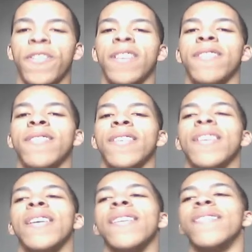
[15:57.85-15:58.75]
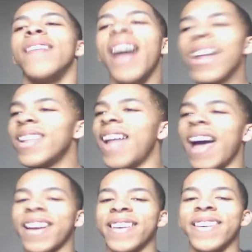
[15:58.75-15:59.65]
he's not
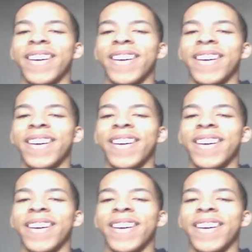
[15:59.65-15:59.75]
that good.